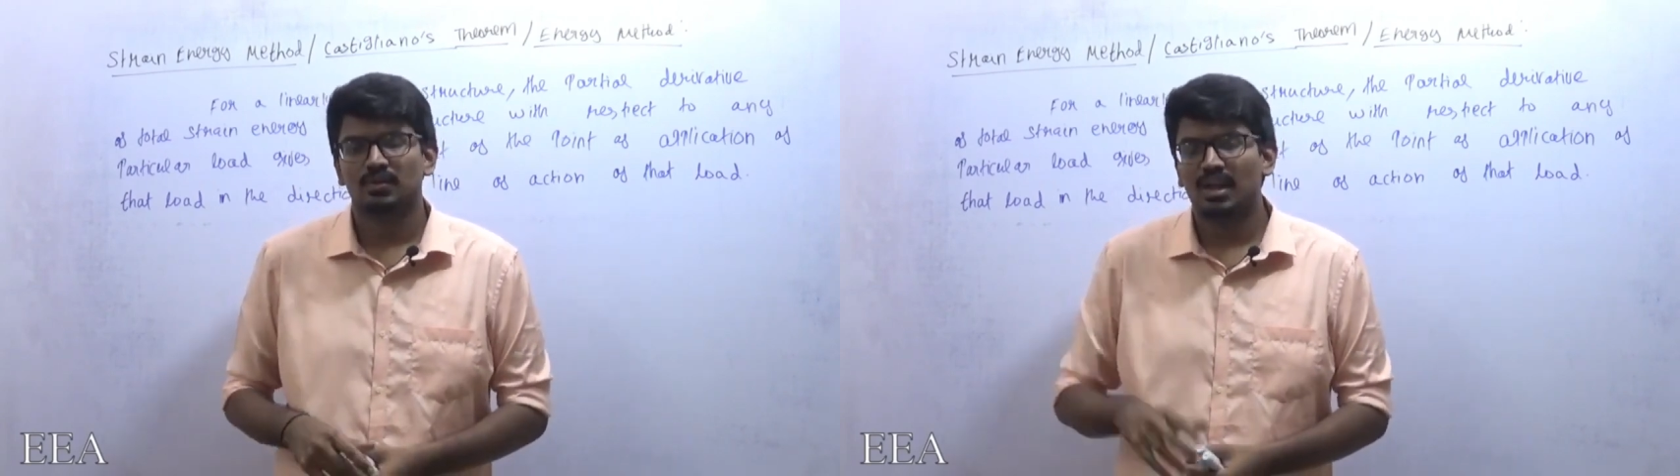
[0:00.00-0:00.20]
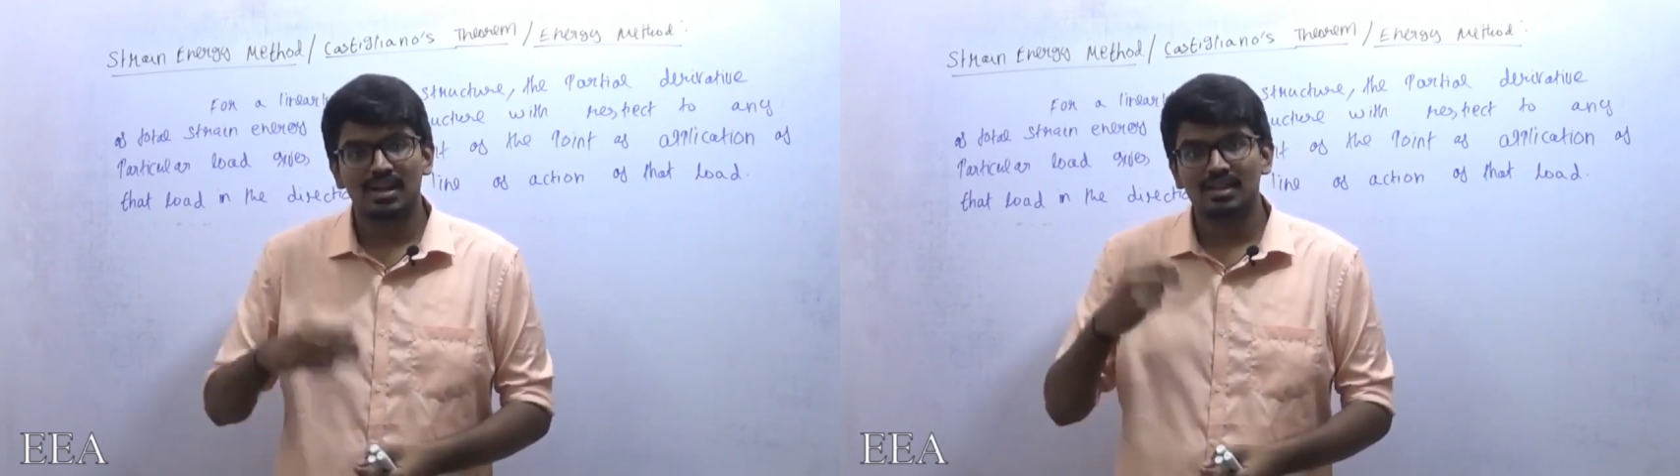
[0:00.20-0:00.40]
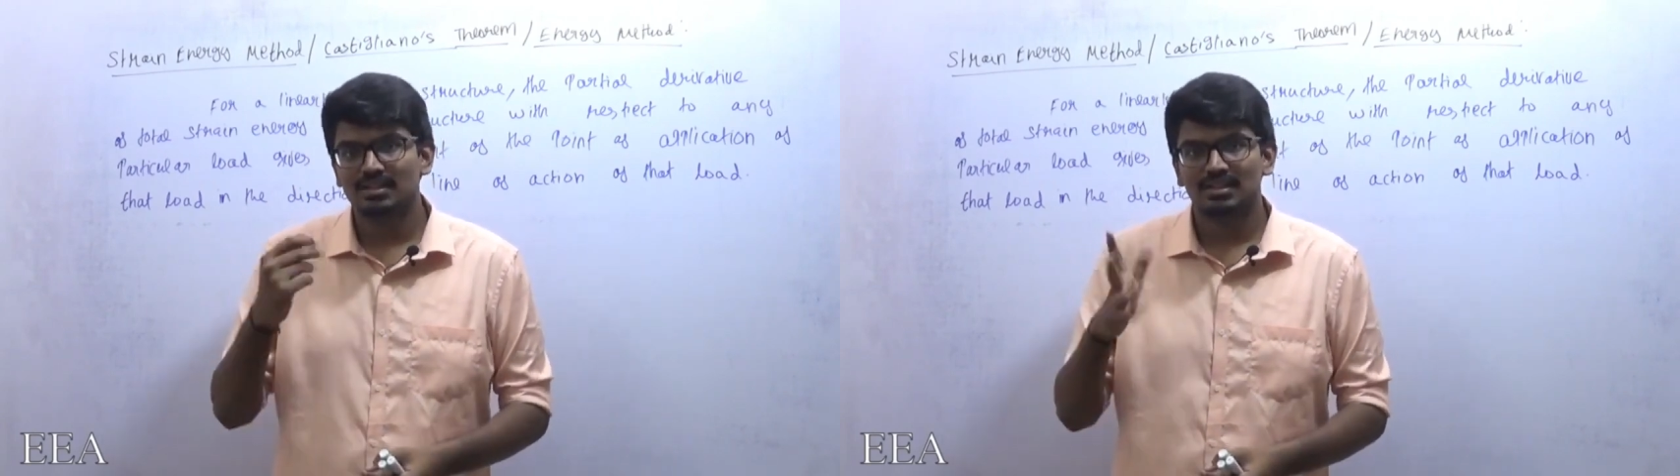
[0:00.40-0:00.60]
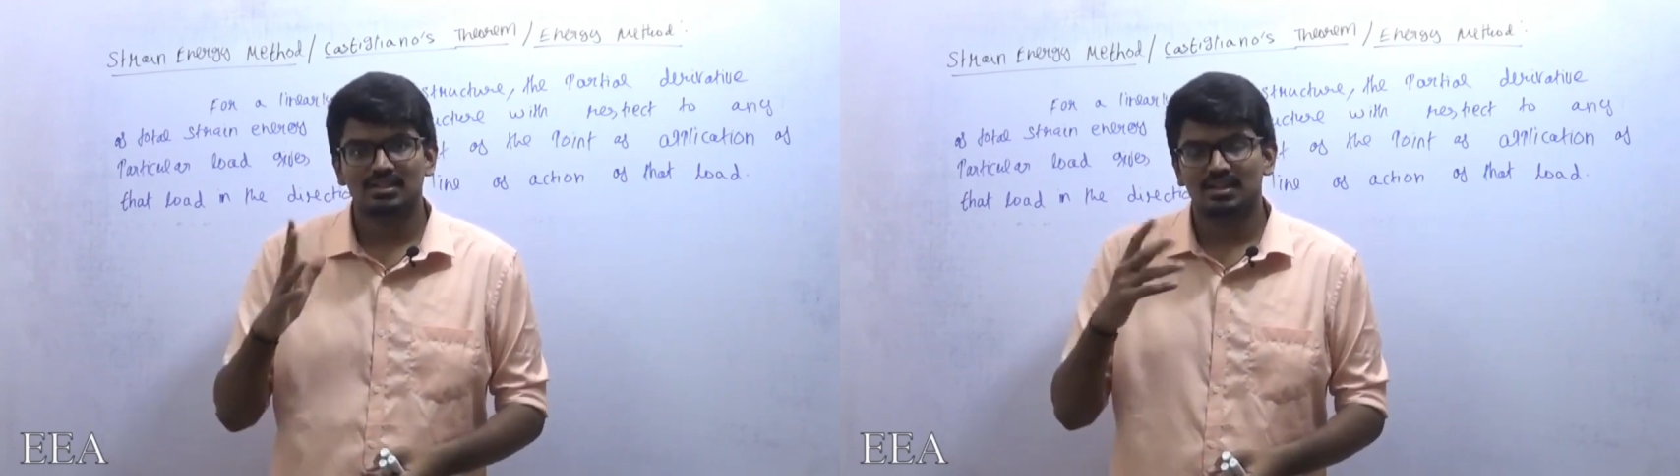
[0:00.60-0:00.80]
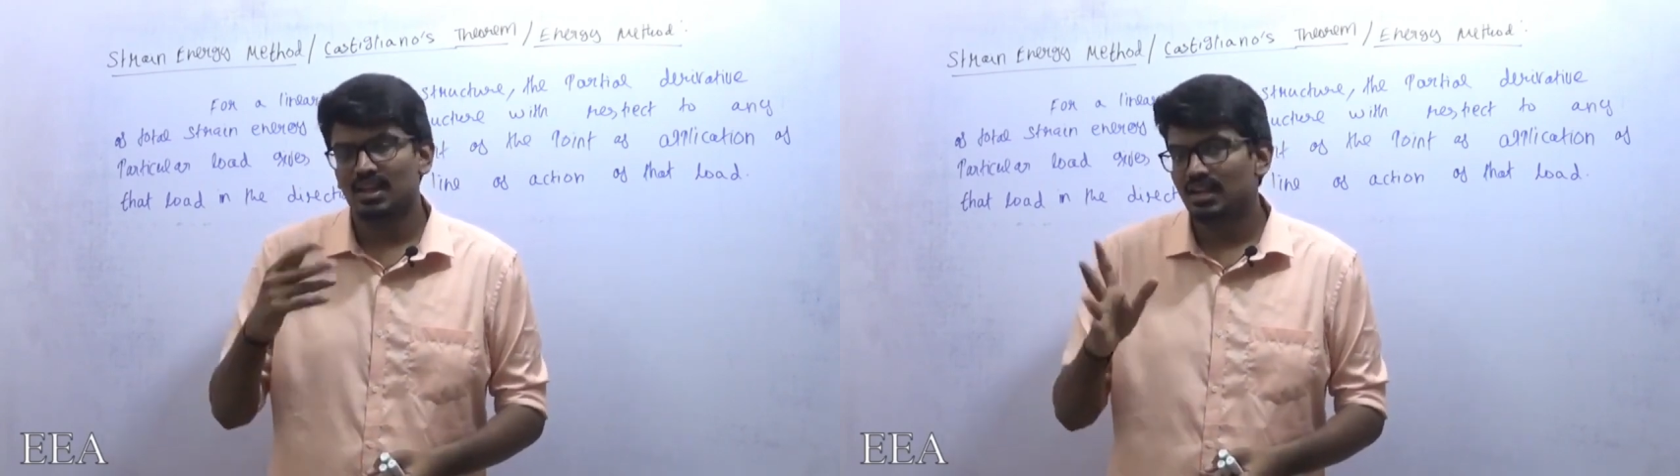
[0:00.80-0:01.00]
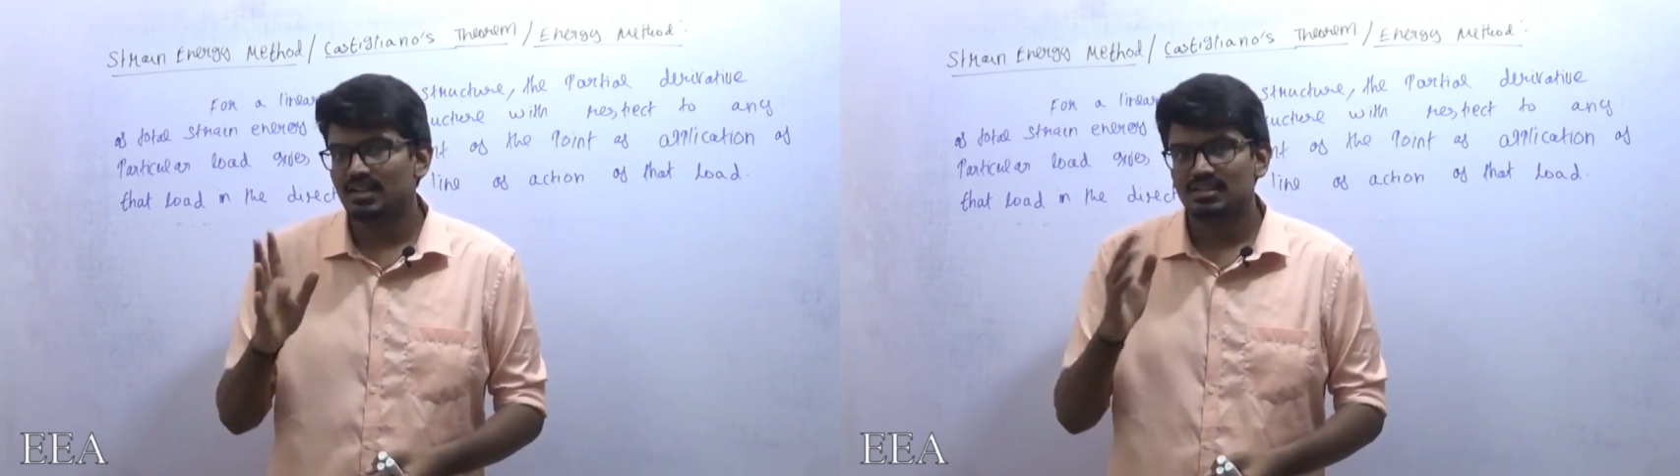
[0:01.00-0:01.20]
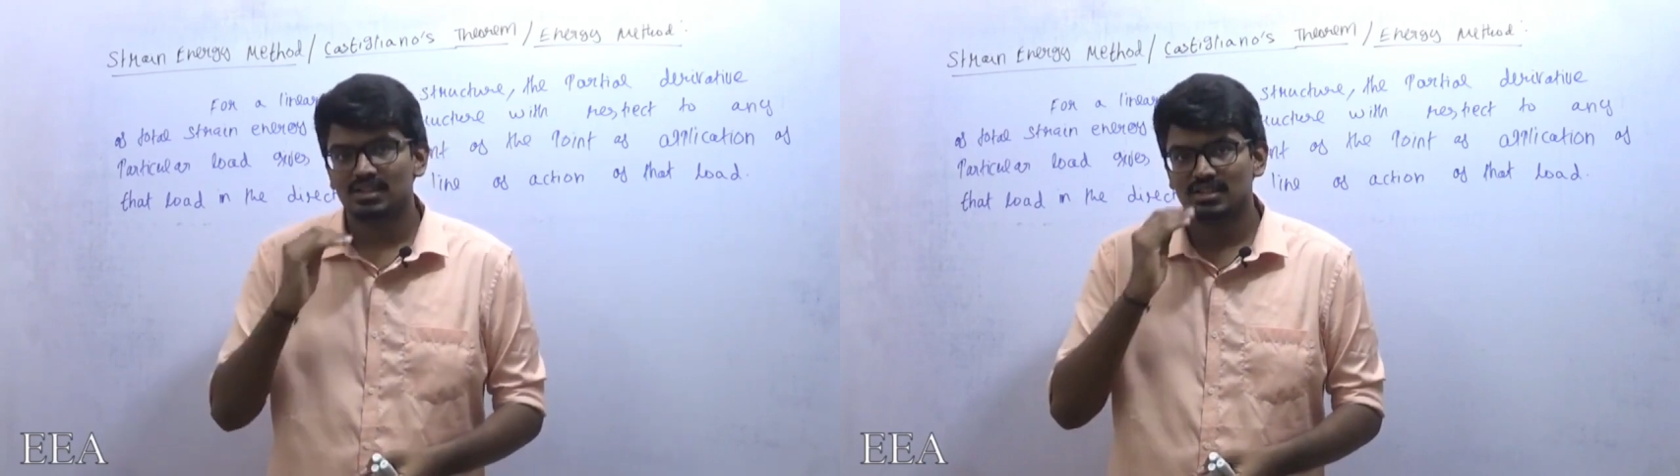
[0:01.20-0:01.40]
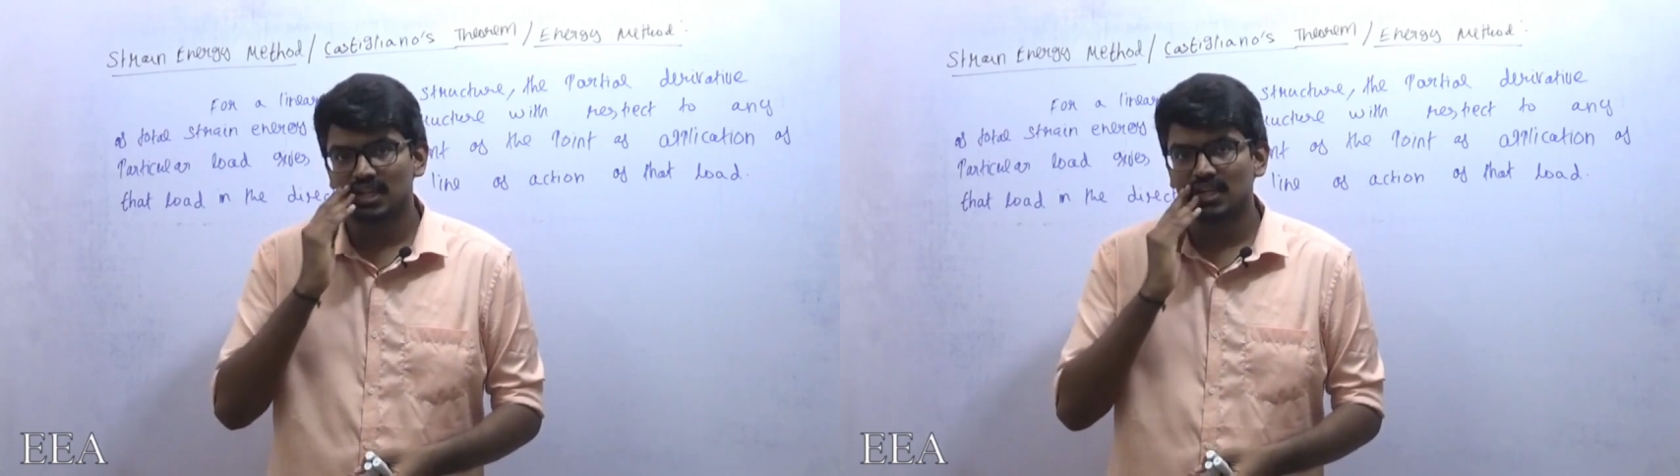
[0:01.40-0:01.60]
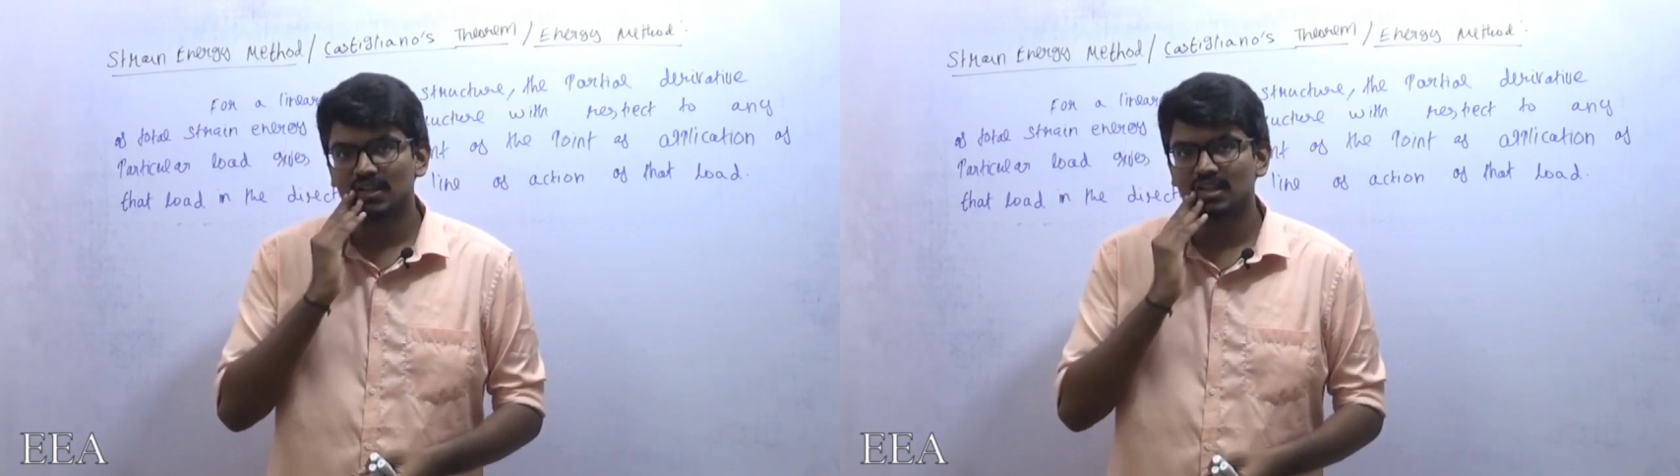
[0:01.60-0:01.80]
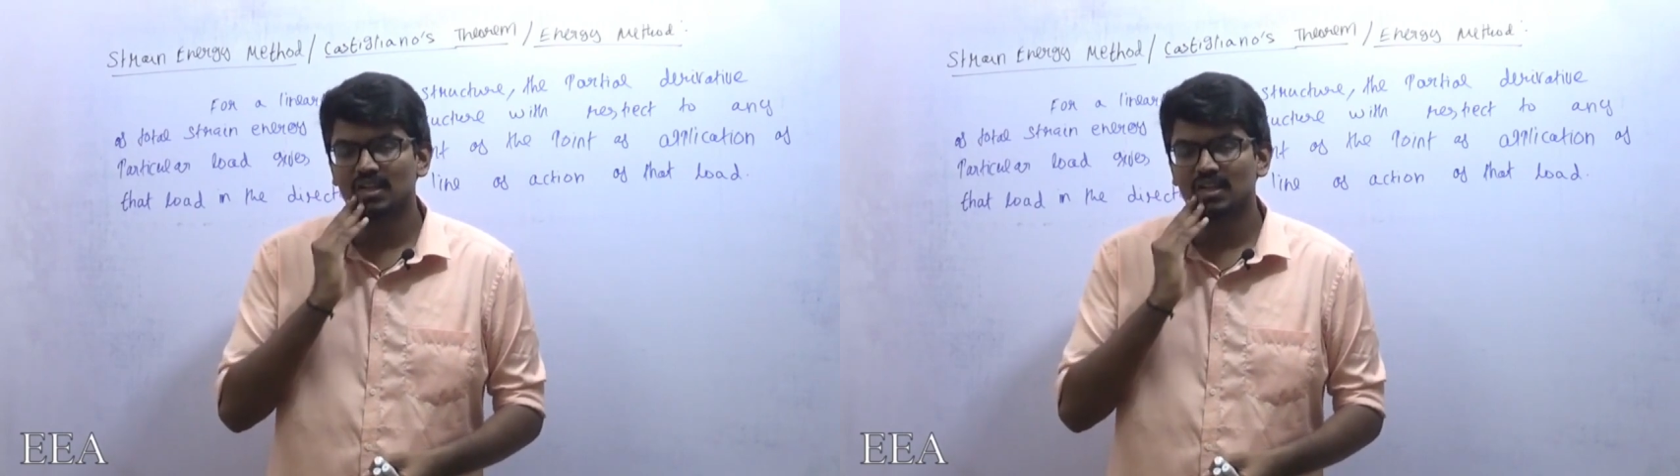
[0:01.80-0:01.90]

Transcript: Okay, any structure, take any structure,